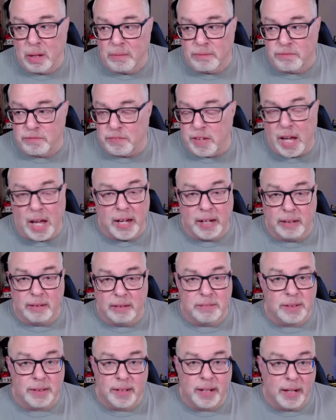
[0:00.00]
fine
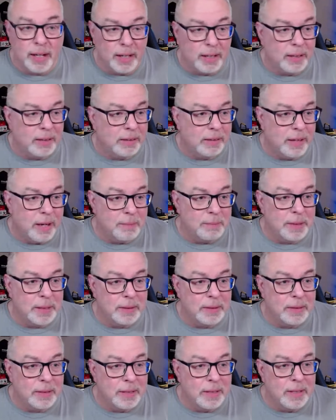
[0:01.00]
today. I
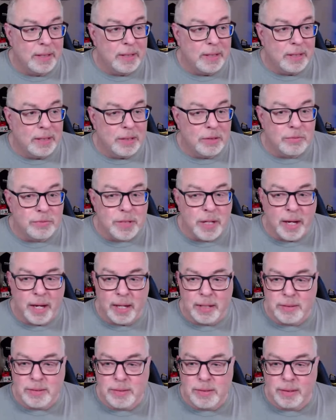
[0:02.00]
mean, you've
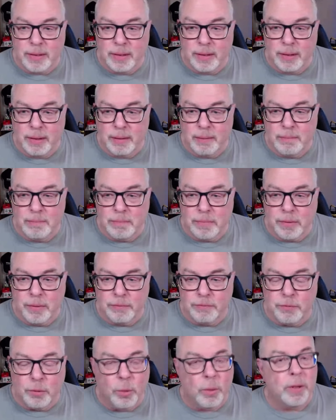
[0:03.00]
got the
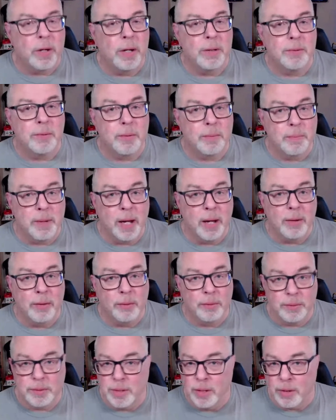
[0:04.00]

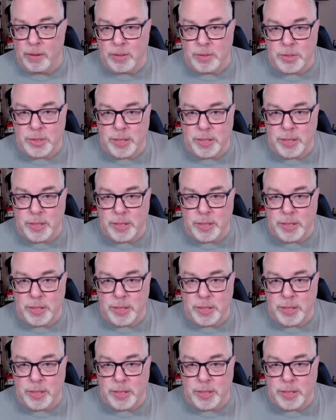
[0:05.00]
400-mile yard